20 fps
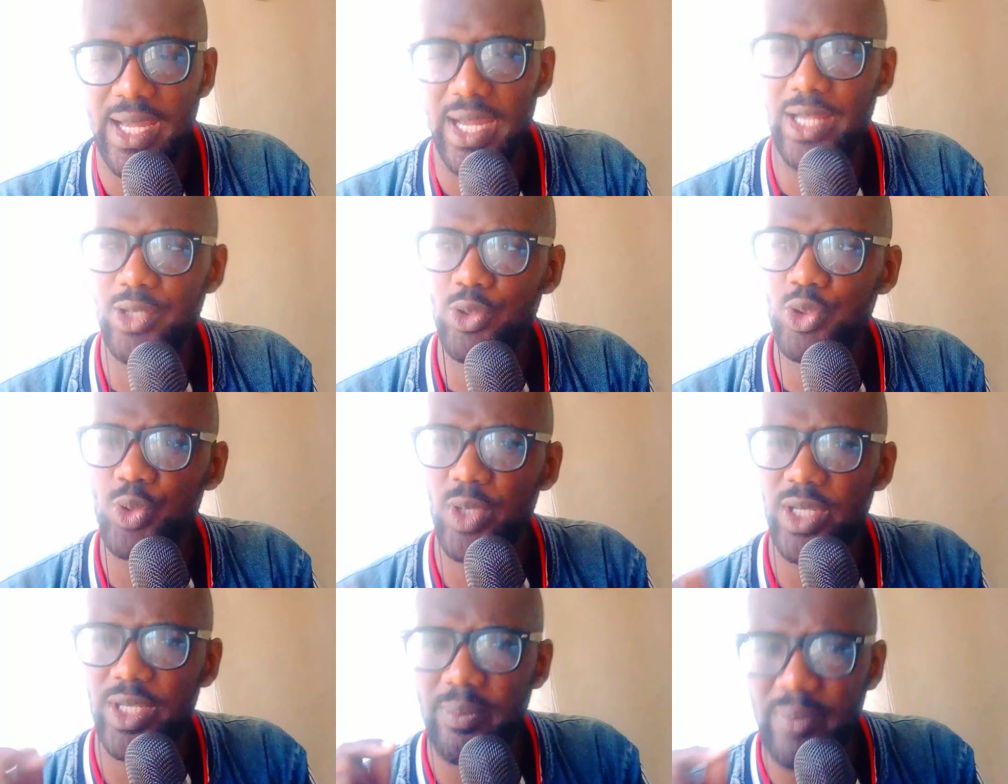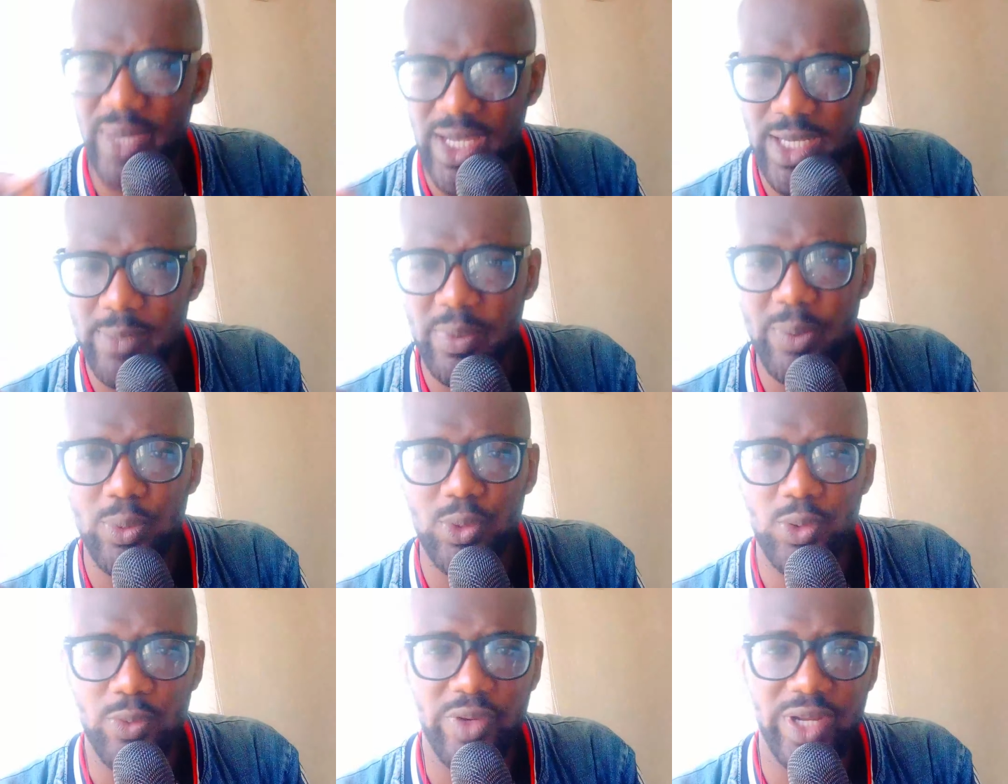And usually, many
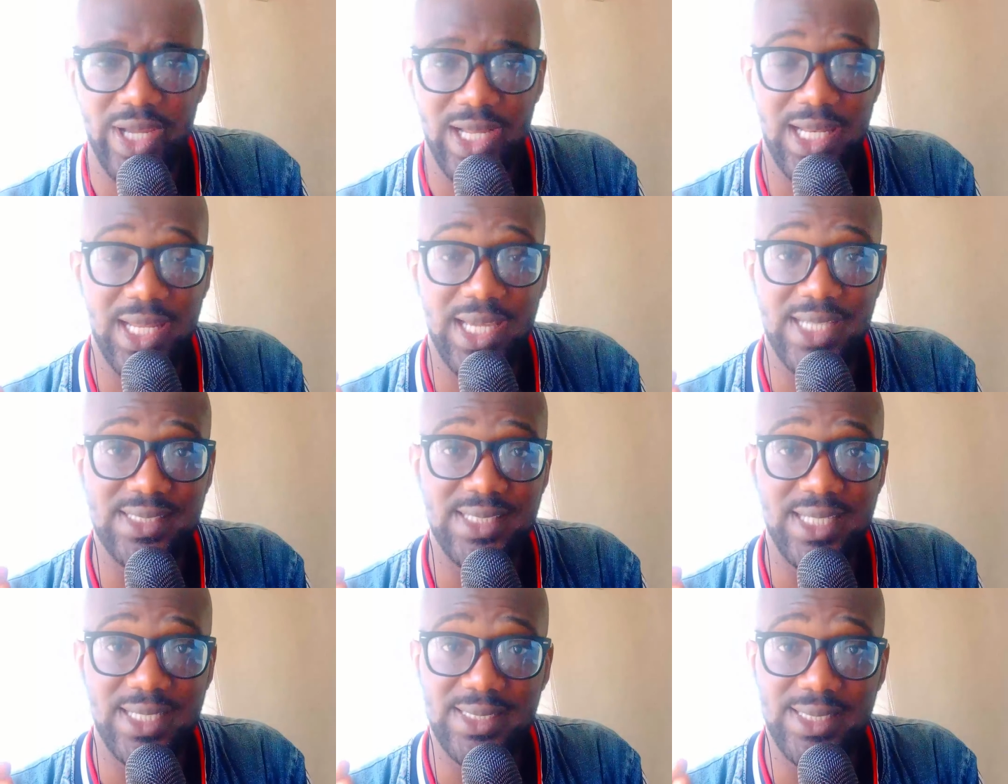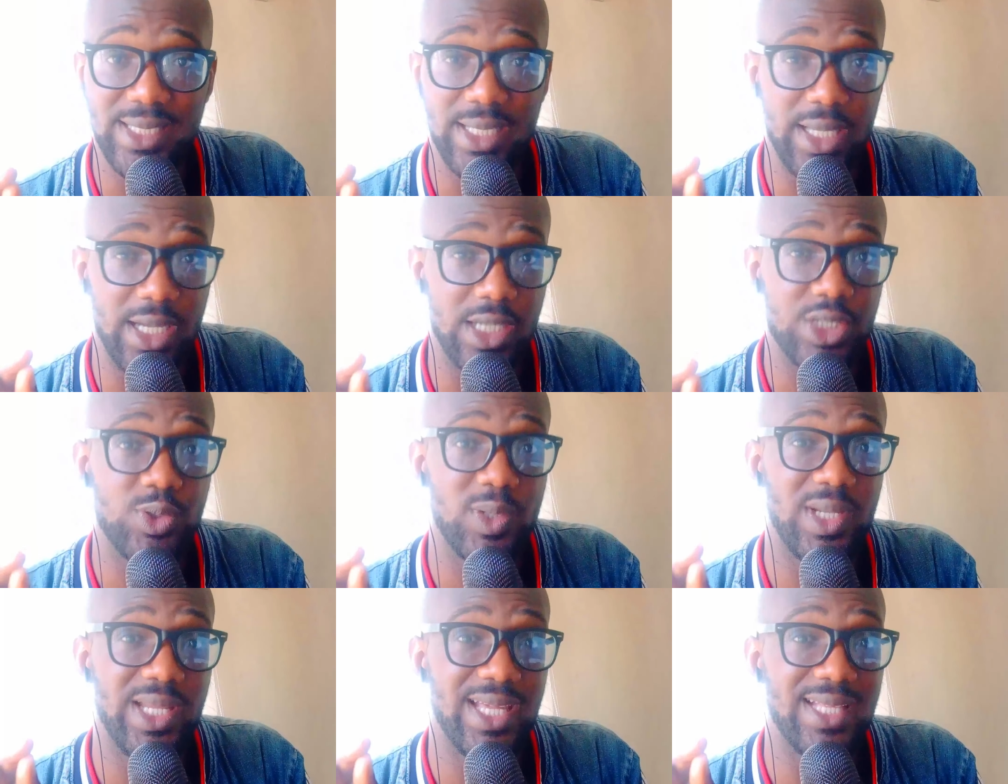people don't realize that they are
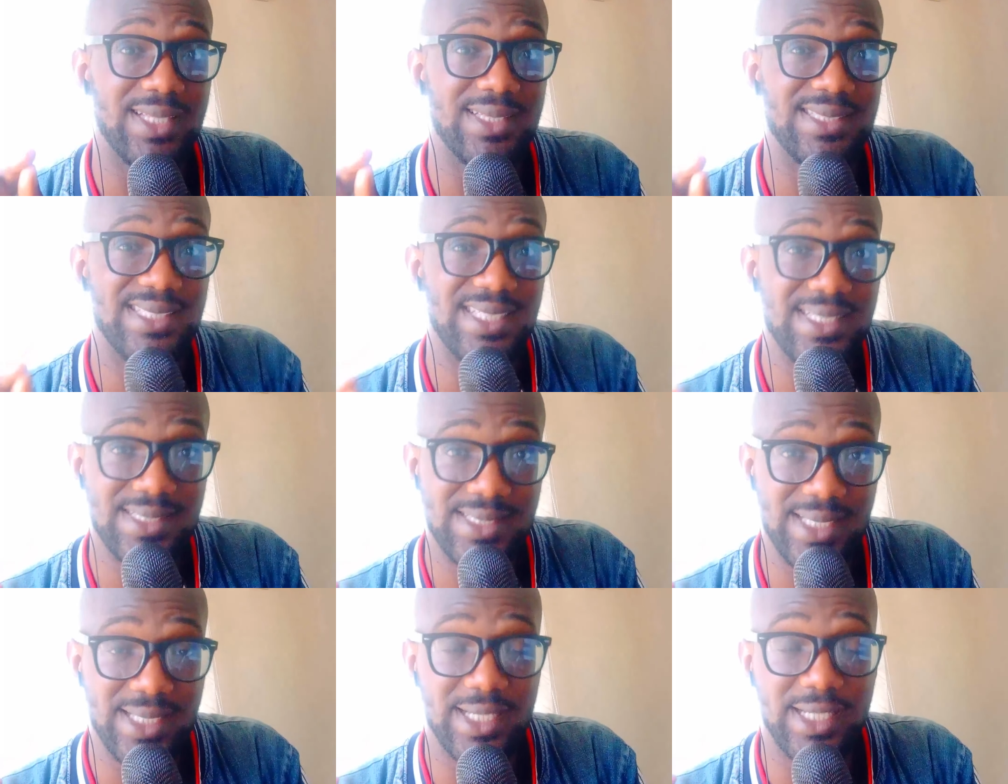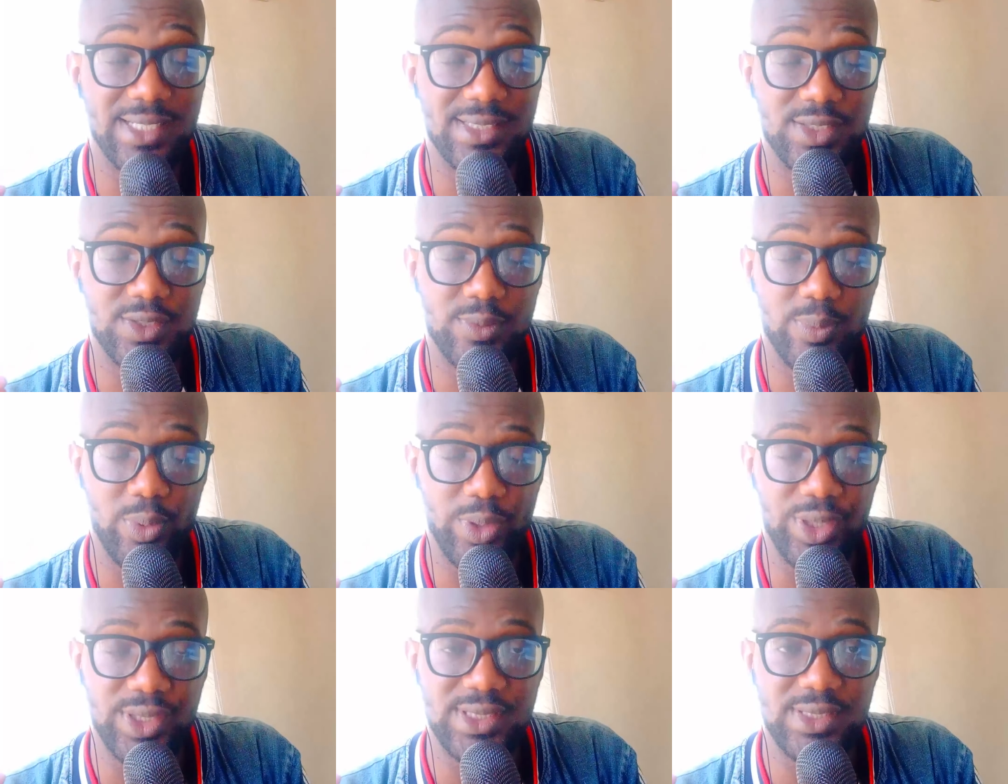actually addicted at this
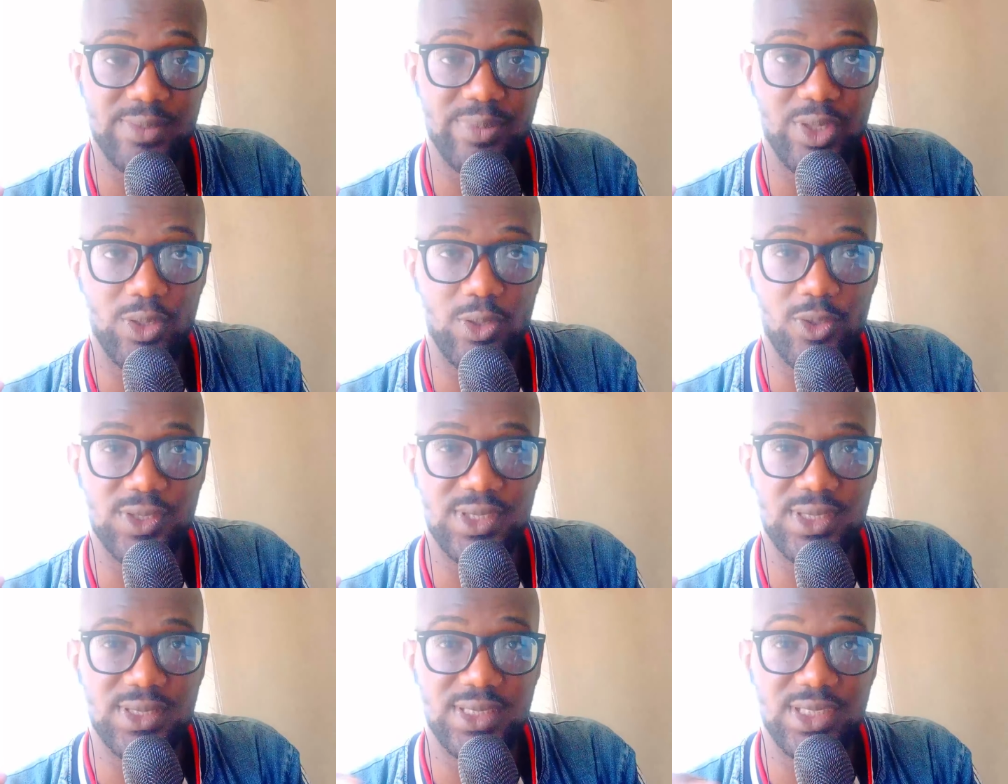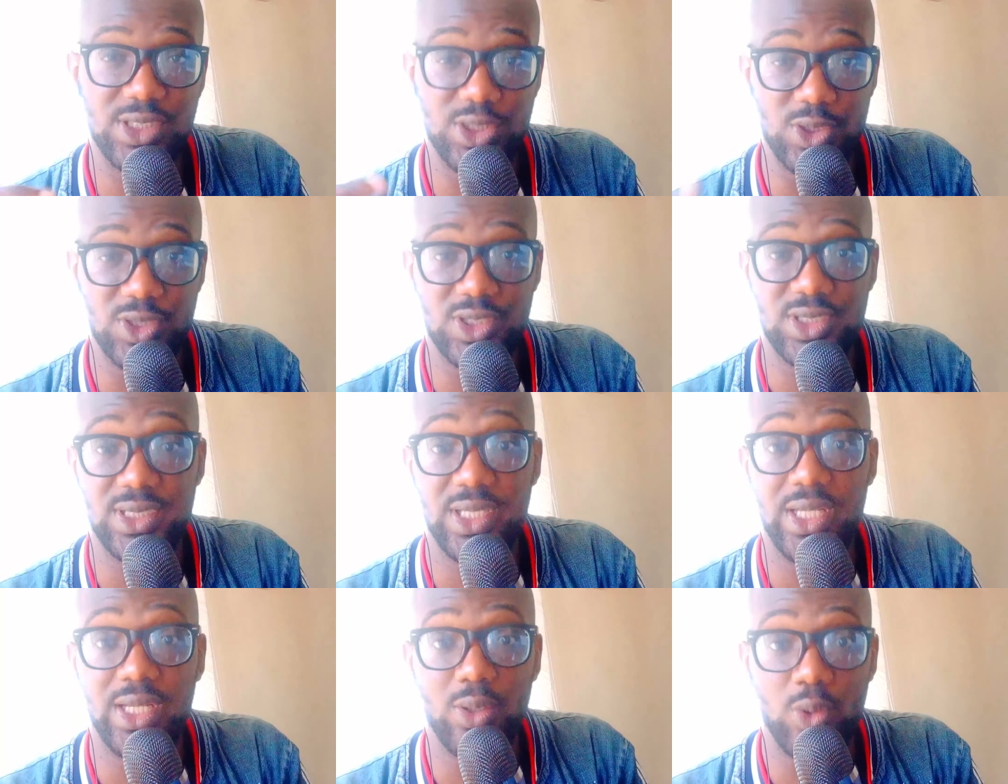point because it's
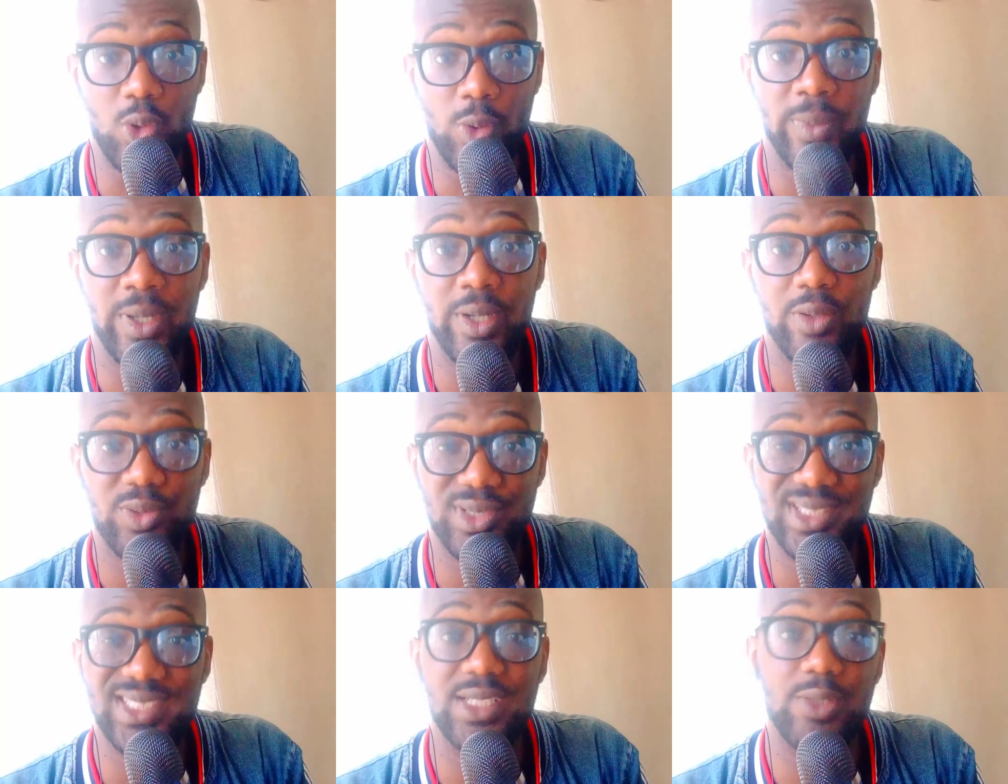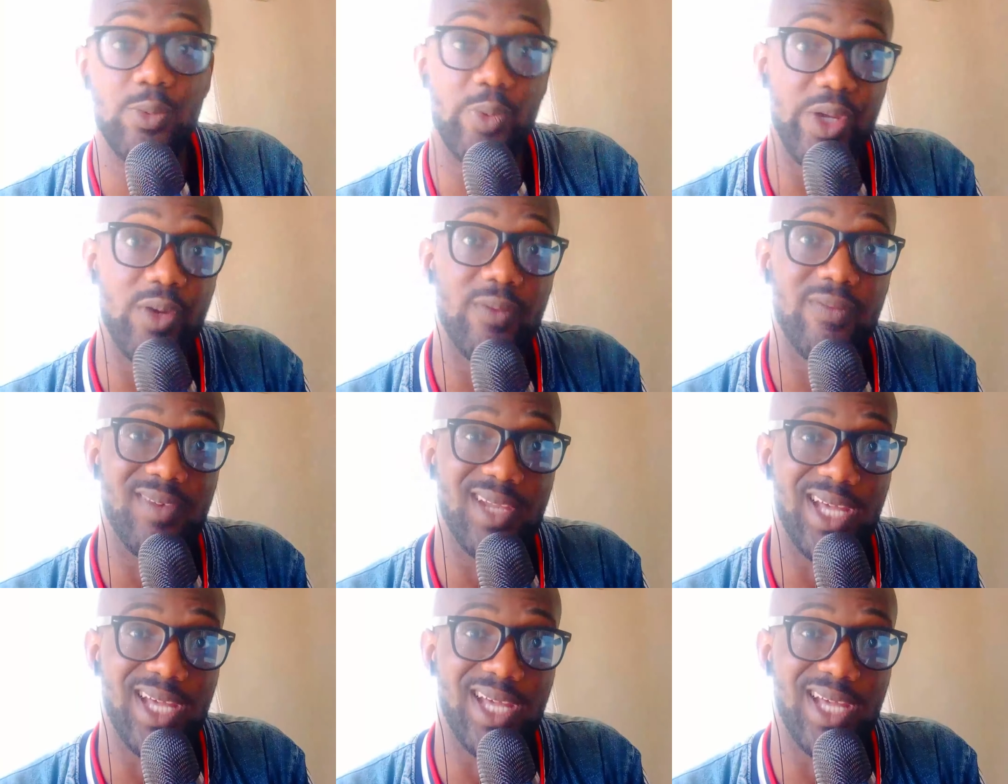just a normal routine way of